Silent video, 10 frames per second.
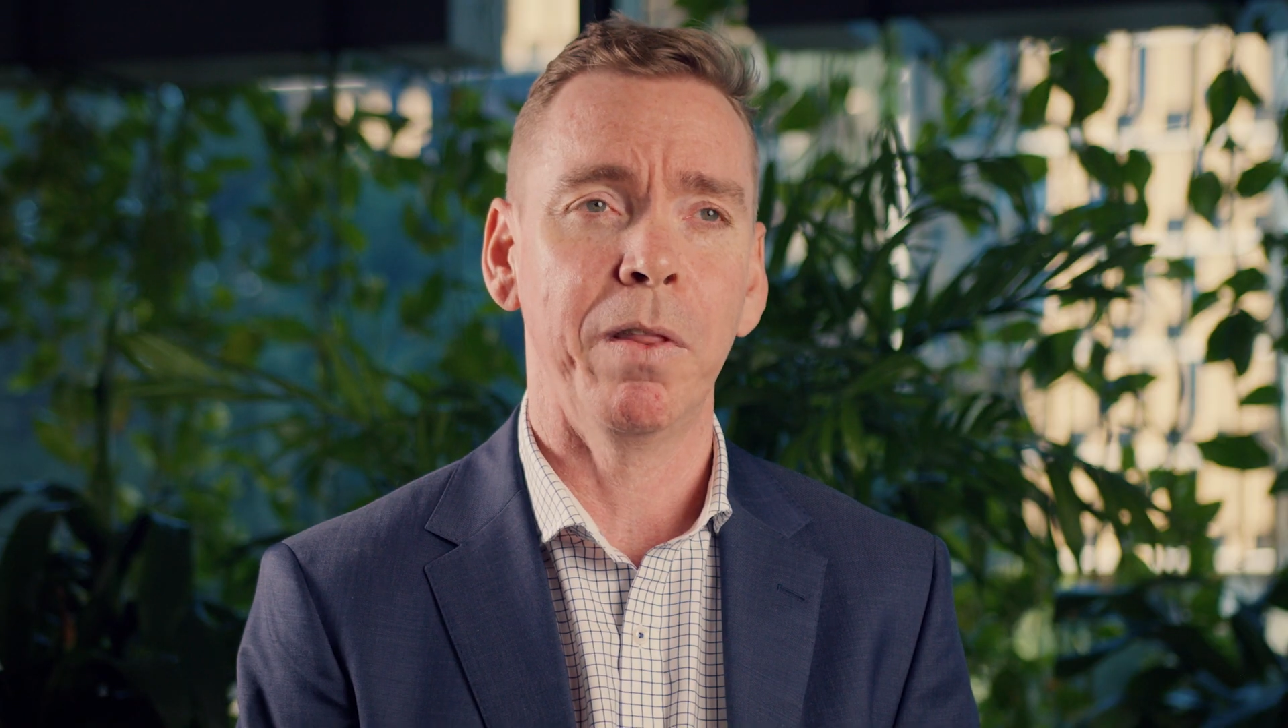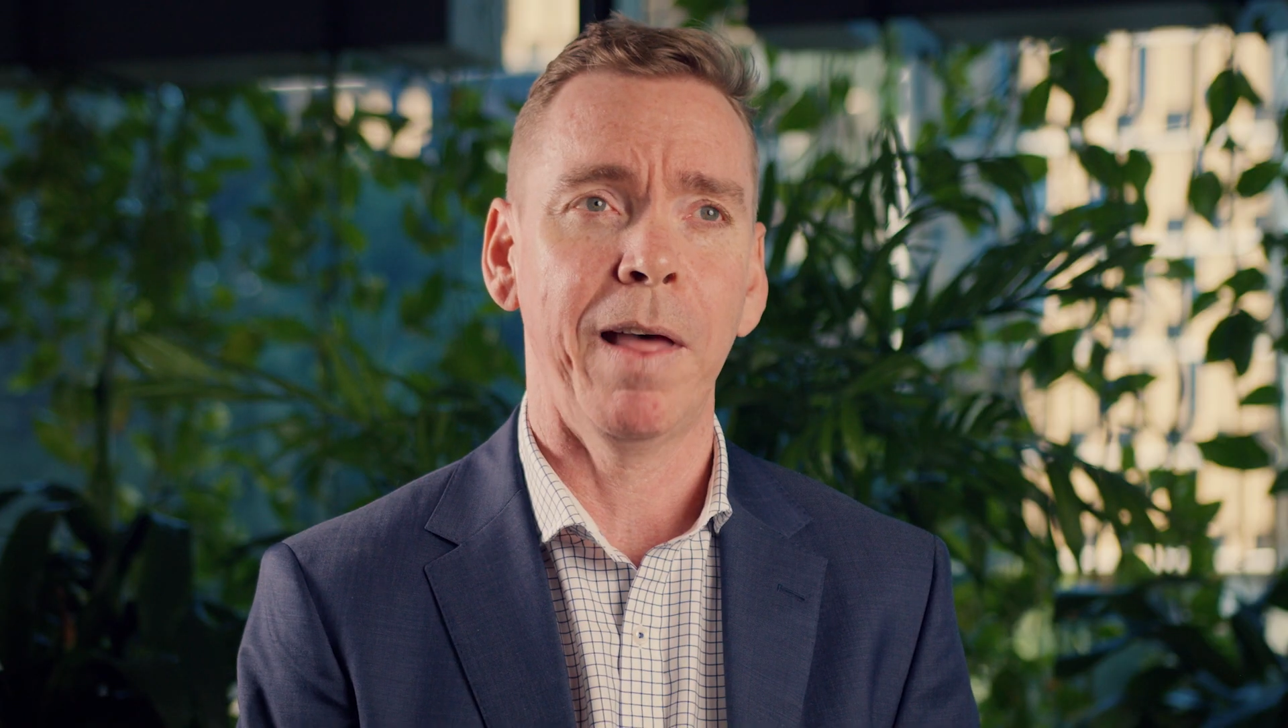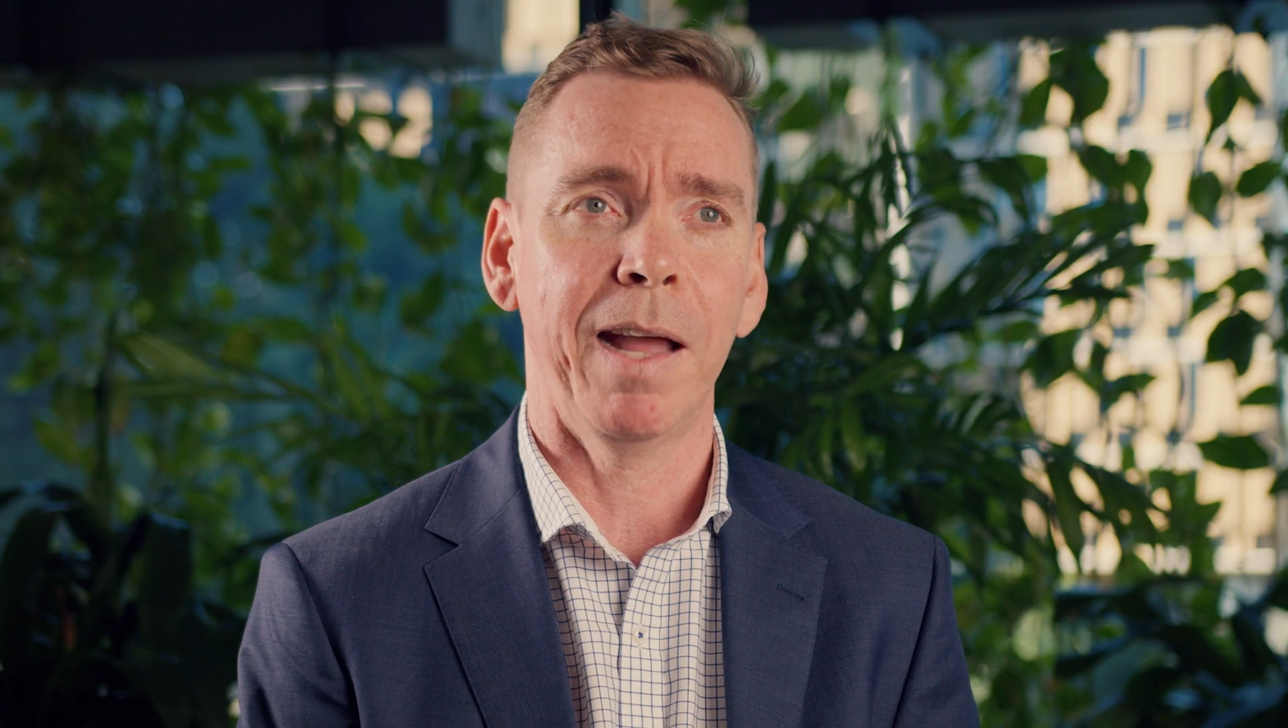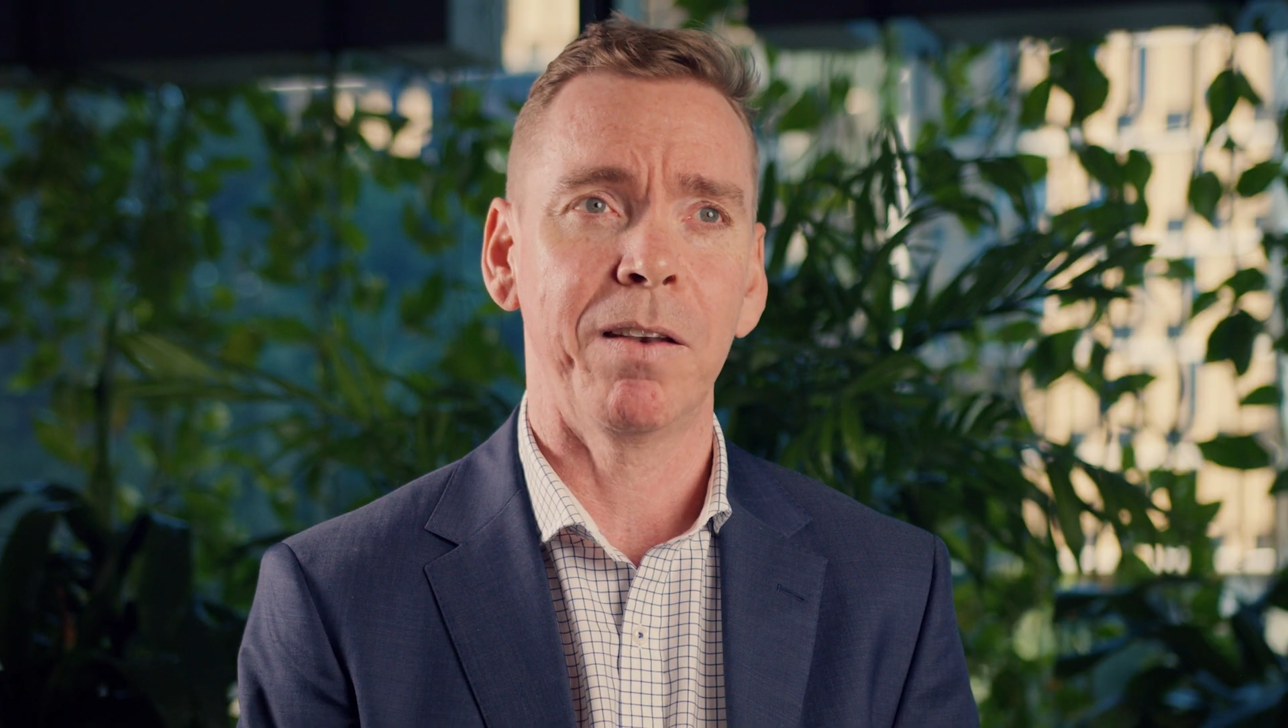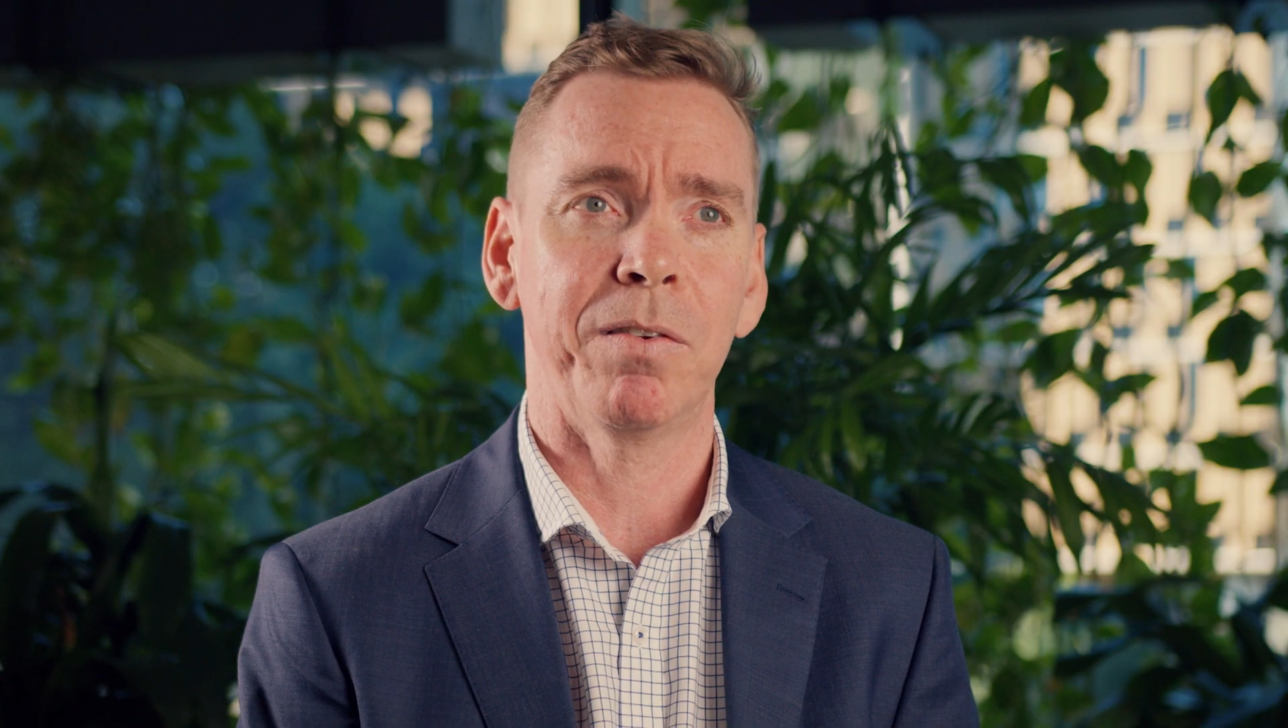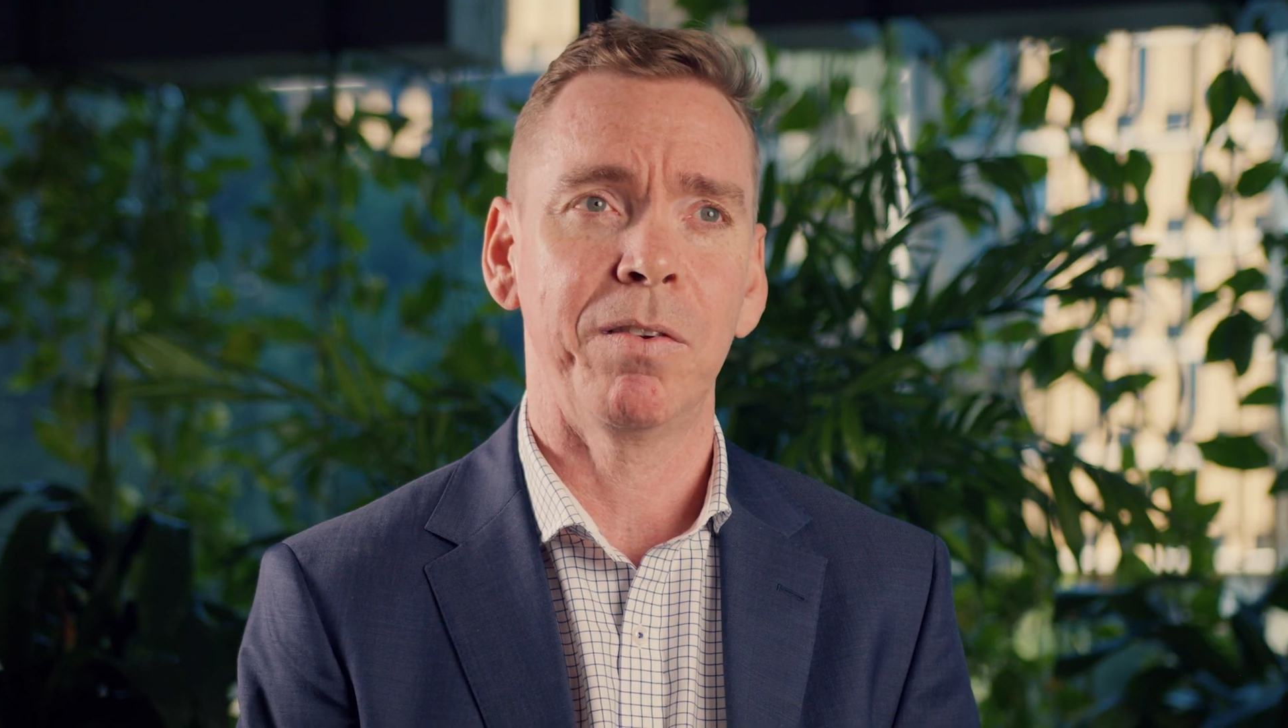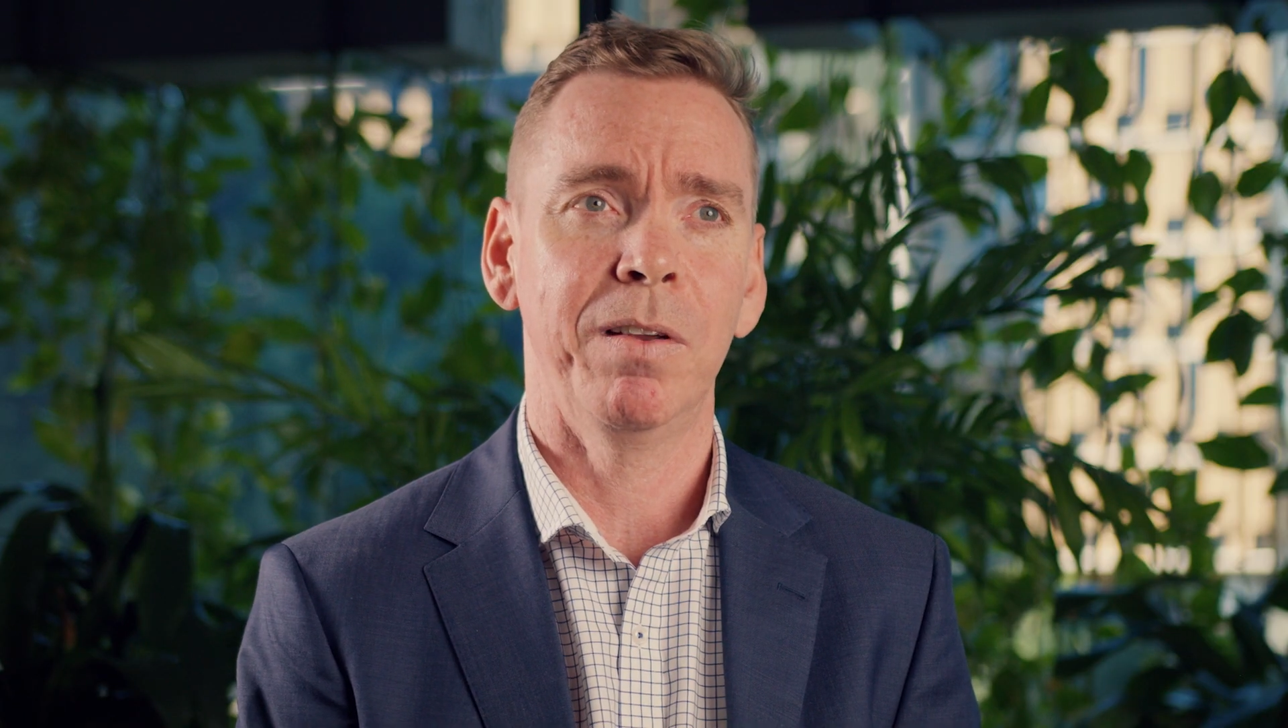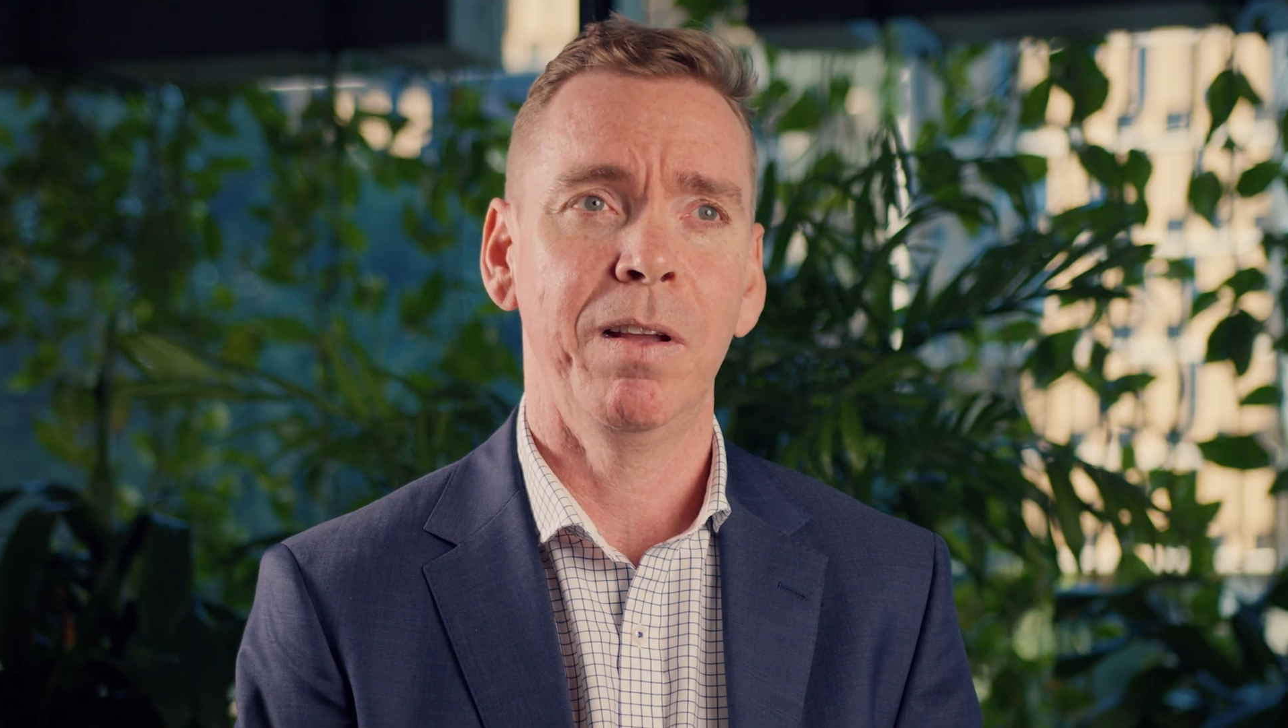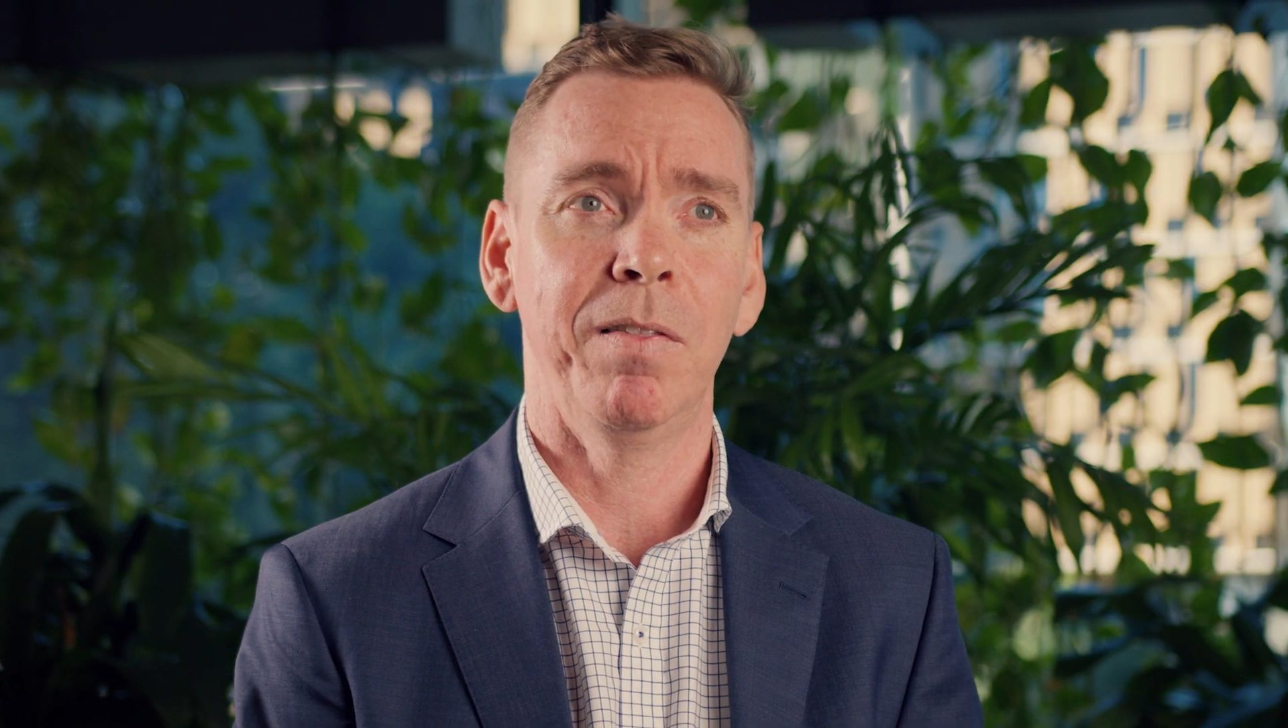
that